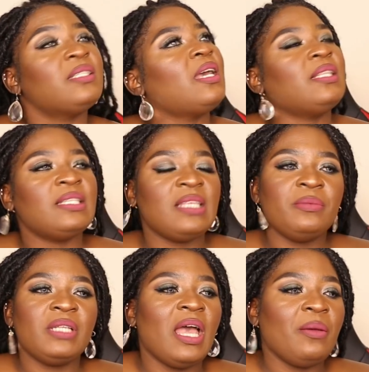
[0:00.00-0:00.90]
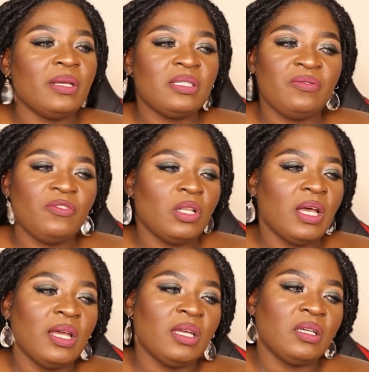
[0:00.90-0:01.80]
at the same time, I just feel
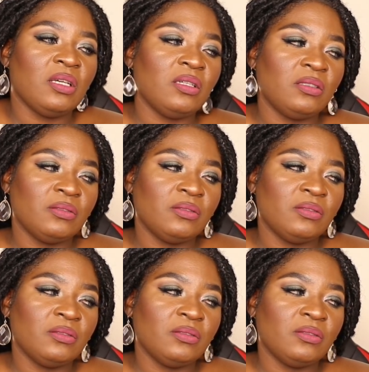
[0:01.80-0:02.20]
like,